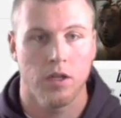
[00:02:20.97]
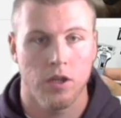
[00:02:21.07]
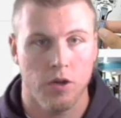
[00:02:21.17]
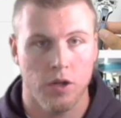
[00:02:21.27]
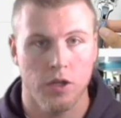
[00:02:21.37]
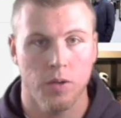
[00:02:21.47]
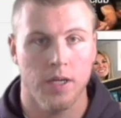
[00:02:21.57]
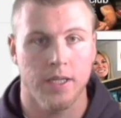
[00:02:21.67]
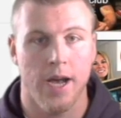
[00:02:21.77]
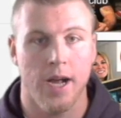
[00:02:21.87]
You can do
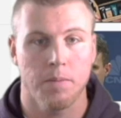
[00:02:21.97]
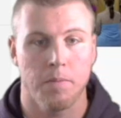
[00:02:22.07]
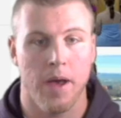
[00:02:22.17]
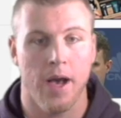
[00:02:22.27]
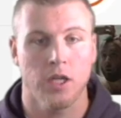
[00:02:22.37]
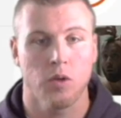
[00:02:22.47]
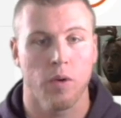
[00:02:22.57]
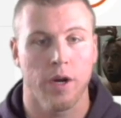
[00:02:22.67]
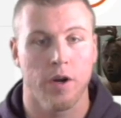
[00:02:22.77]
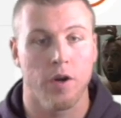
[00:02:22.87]
exact match
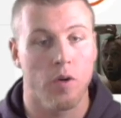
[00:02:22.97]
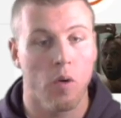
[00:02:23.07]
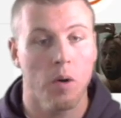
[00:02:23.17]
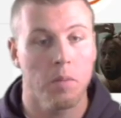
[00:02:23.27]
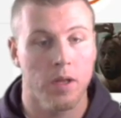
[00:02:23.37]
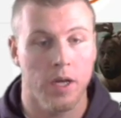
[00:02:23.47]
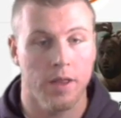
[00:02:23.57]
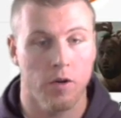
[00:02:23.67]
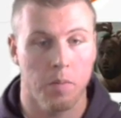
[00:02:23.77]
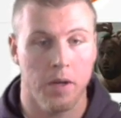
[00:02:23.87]
where normally
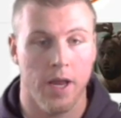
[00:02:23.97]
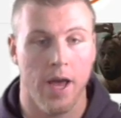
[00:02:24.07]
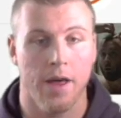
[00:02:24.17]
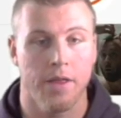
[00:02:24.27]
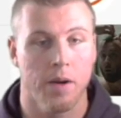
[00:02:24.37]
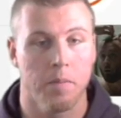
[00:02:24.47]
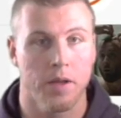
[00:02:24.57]
there would be an ad there,